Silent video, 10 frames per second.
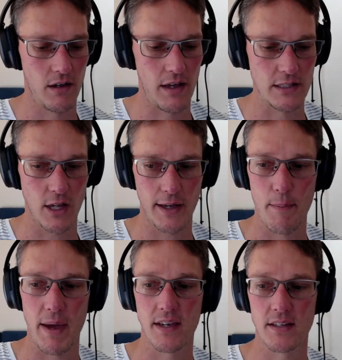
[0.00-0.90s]
It's like a
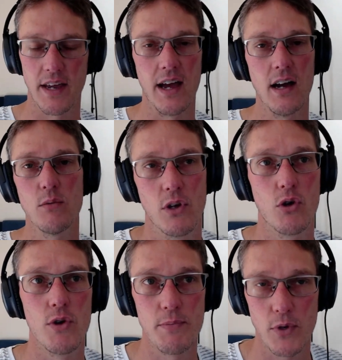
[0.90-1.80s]
MakerDAO,
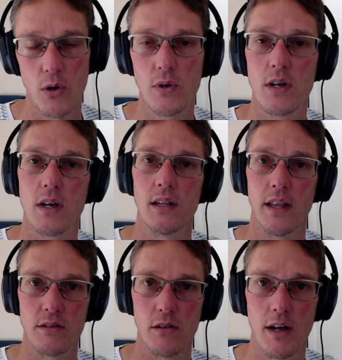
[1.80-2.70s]
crypto
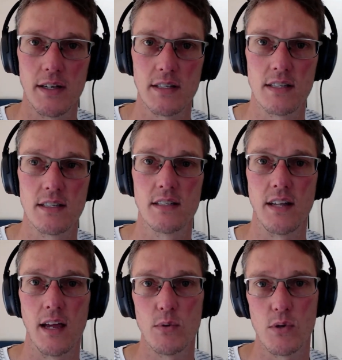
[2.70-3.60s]
collateralized
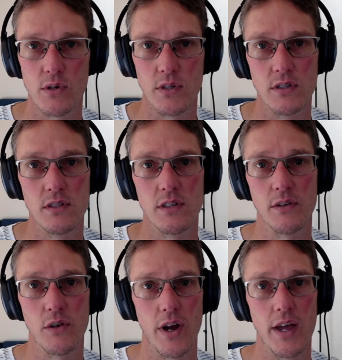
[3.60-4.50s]
stable coins that are
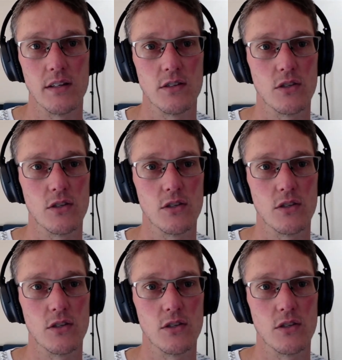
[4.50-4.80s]
created.